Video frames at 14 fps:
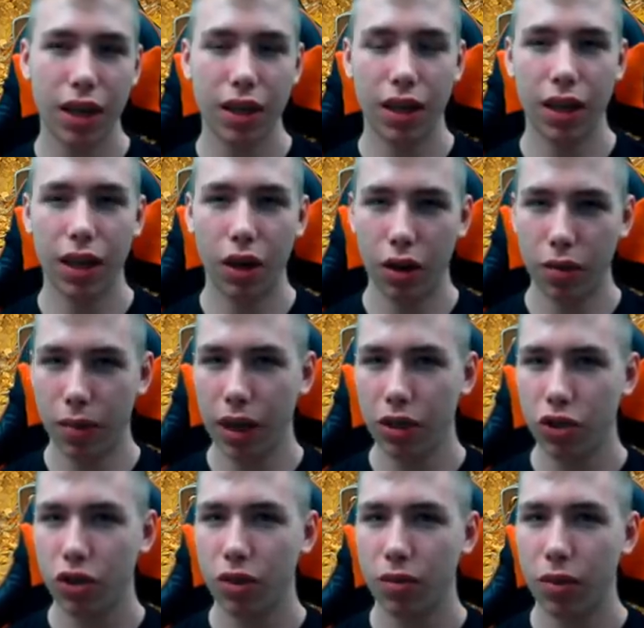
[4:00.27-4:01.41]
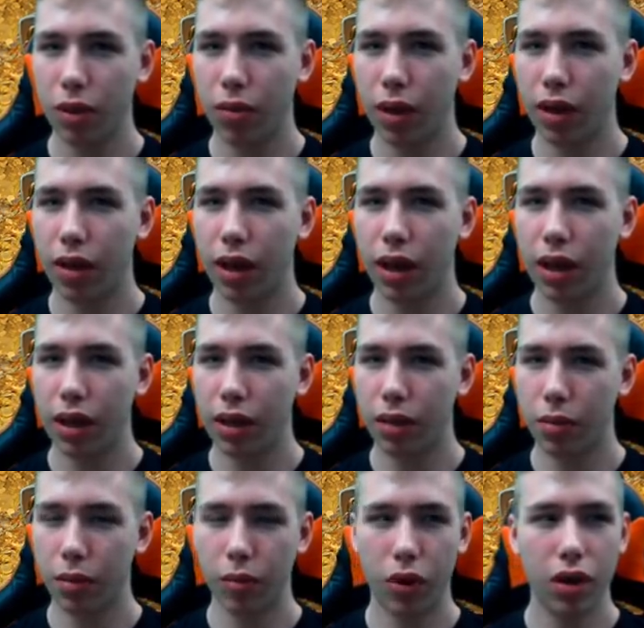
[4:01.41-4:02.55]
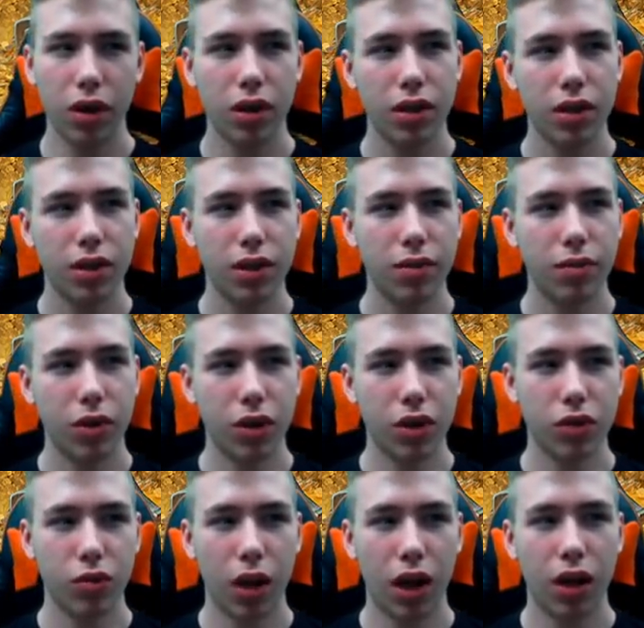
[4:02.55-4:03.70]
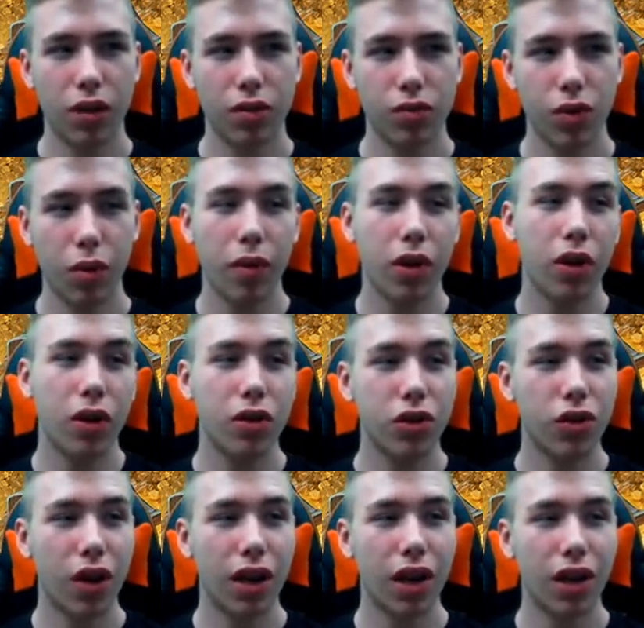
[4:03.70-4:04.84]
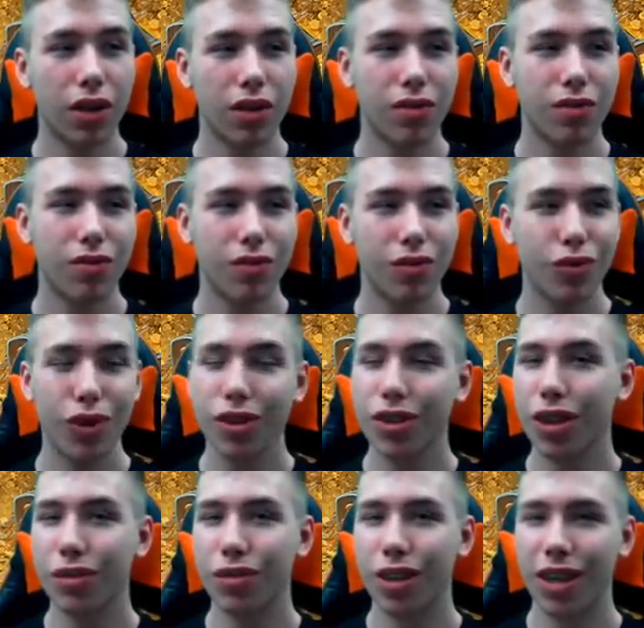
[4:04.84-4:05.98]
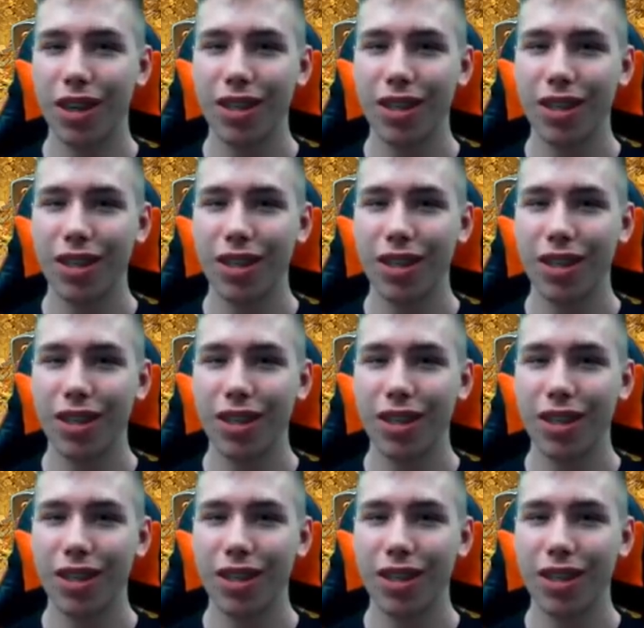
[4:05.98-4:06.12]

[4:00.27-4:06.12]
the Odd Mage, being played on ladder a little bit more, because, well, we're probably going to try it out. Looks like fun.